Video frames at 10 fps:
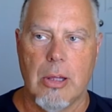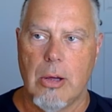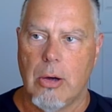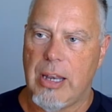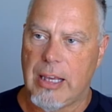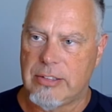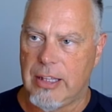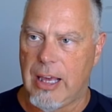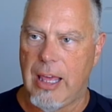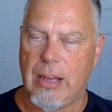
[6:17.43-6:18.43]
The next
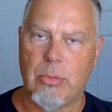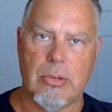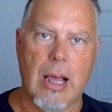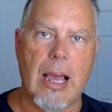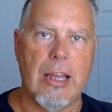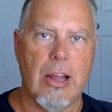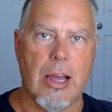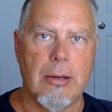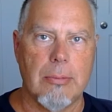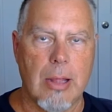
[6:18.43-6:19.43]
thing I had was
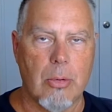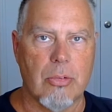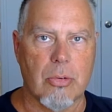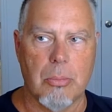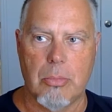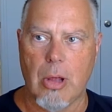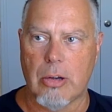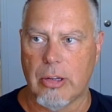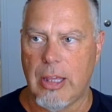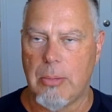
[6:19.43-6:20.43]
iodine. That was from
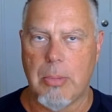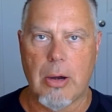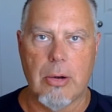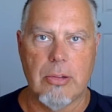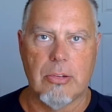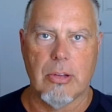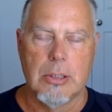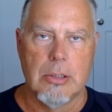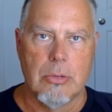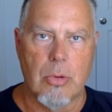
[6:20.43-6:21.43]
Dr. Ken Berry's
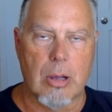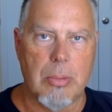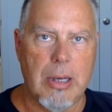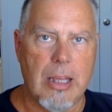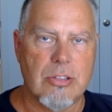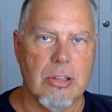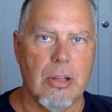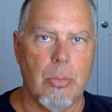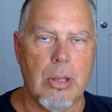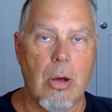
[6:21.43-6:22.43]
recommendation
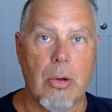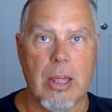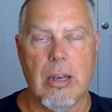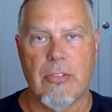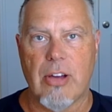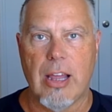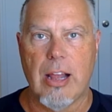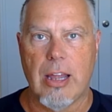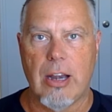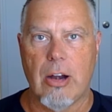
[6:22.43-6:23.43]
that we don't get enough
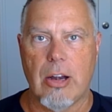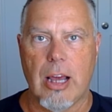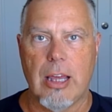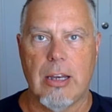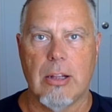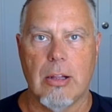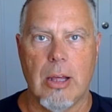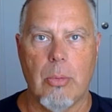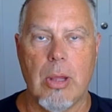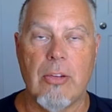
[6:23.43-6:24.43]
iodine in our diet.
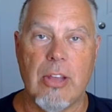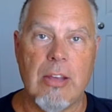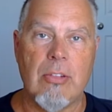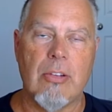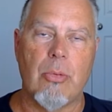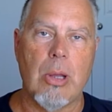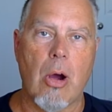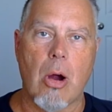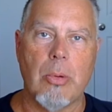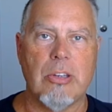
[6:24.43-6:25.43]
And even if we
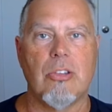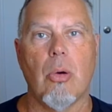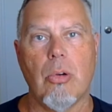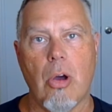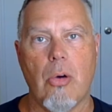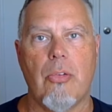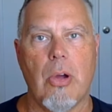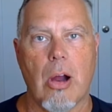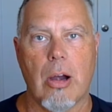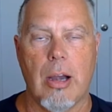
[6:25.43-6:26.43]
are, we just don't know if
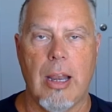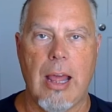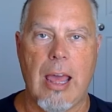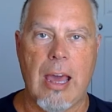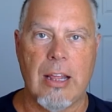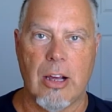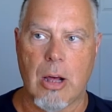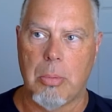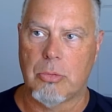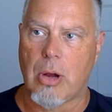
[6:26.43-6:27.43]
we are. And adding a
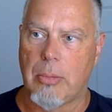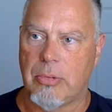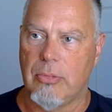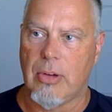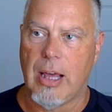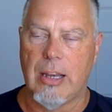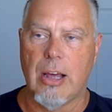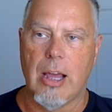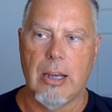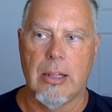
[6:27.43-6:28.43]
couple drops of
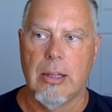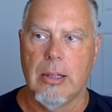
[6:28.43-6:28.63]
iodine